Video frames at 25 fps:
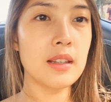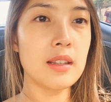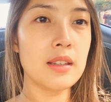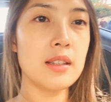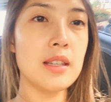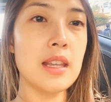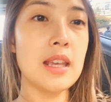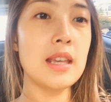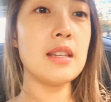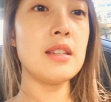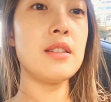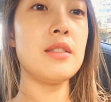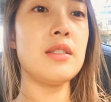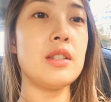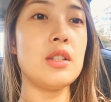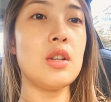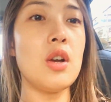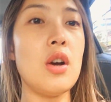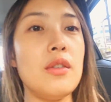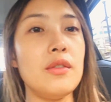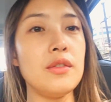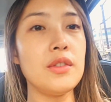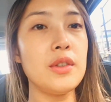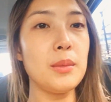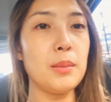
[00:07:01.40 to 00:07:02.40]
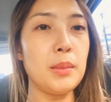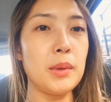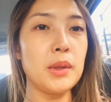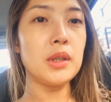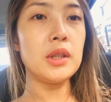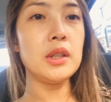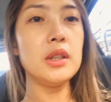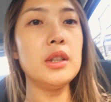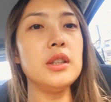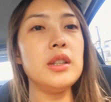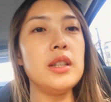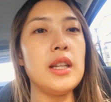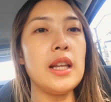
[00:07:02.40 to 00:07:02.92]
is
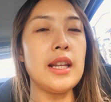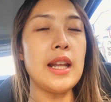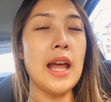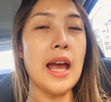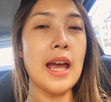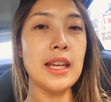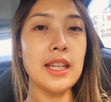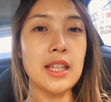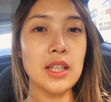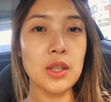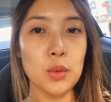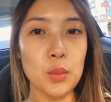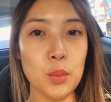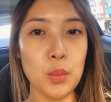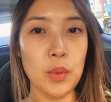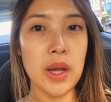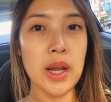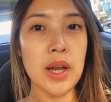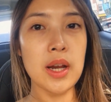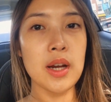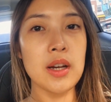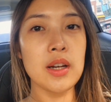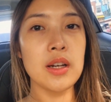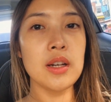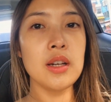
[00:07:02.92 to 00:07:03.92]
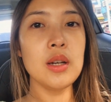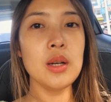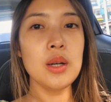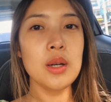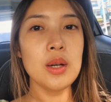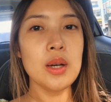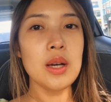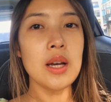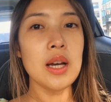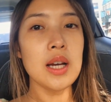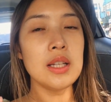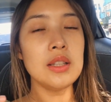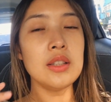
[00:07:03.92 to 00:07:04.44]
comfortable, that I can wear
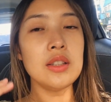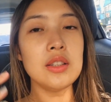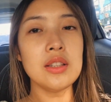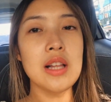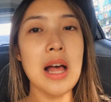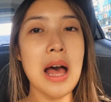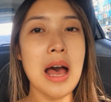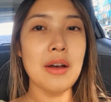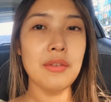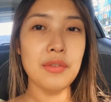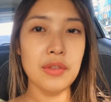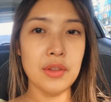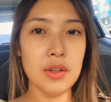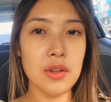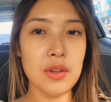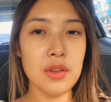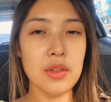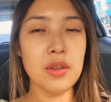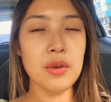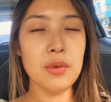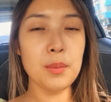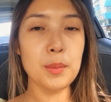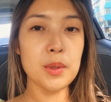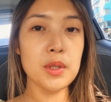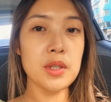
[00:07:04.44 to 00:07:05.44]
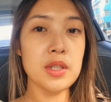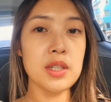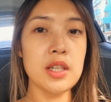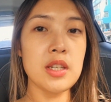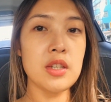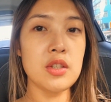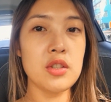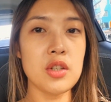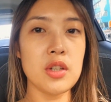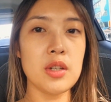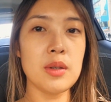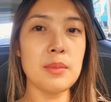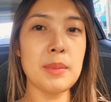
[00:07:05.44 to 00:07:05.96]
until after the
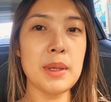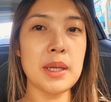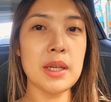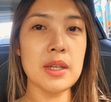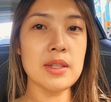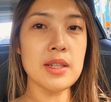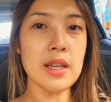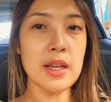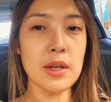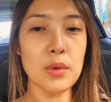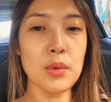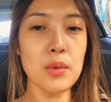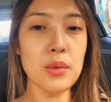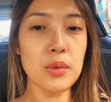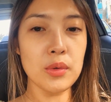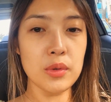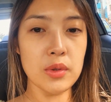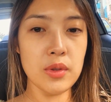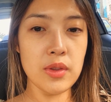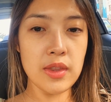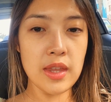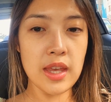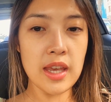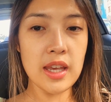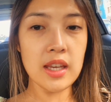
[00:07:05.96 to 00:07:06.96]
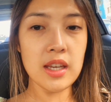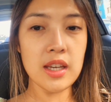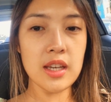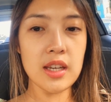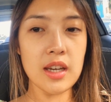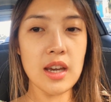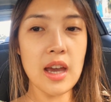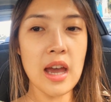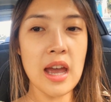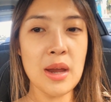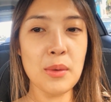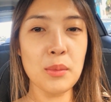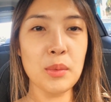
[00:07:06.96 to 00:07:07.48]
procedure, because I don't think
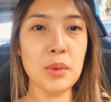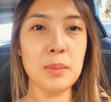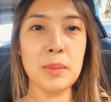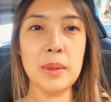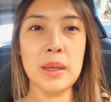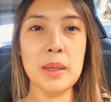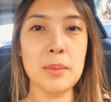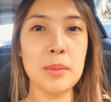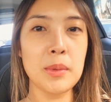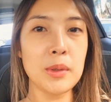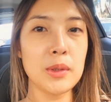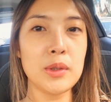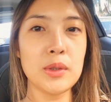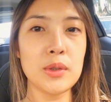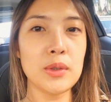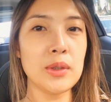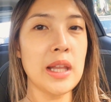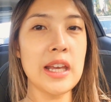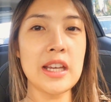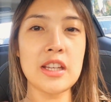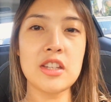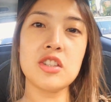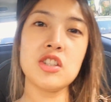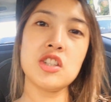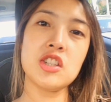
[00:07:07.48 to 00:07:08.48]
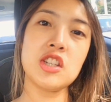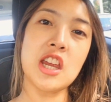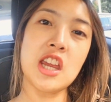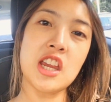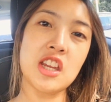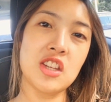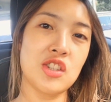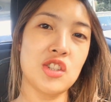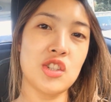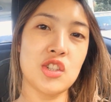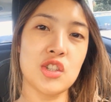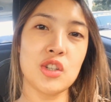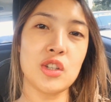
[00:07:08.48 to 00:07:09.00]
I would be able to like
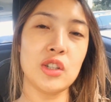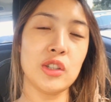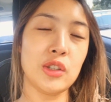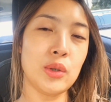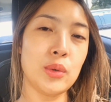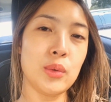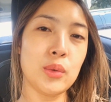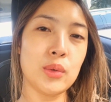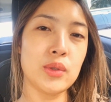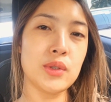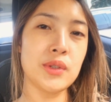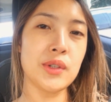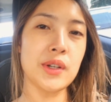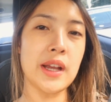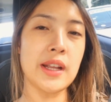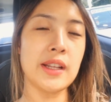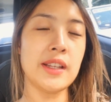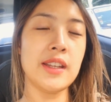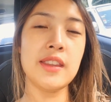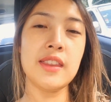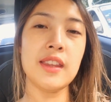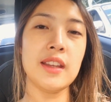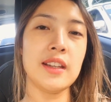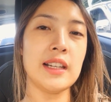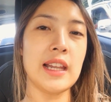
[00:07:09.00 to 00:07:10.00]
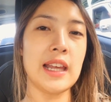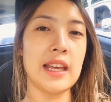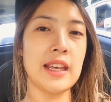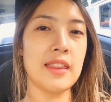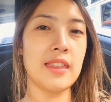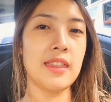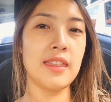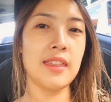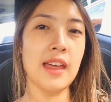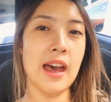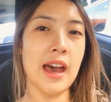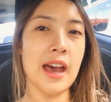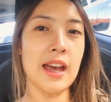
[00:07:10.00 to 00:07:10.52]
change clothes or anything
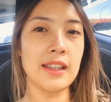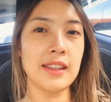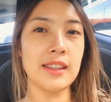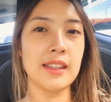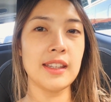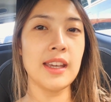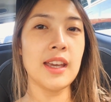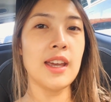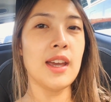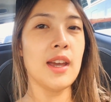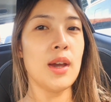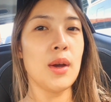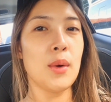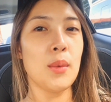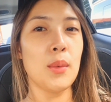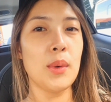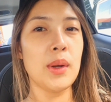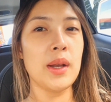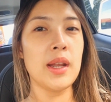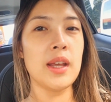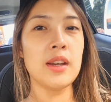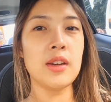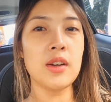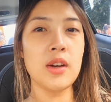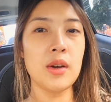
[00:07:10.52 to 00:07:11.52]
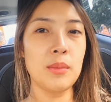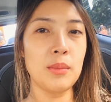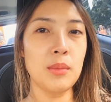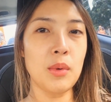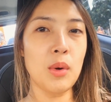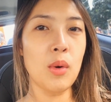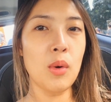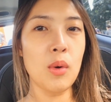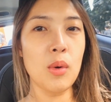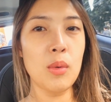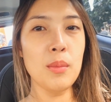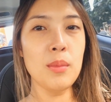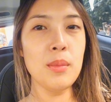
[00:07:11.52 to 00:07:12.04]
like that when I come
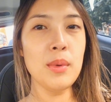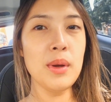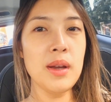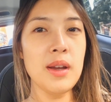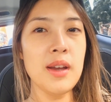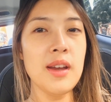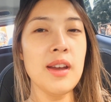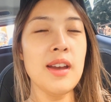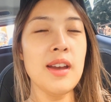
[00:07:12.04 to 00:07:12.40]
home.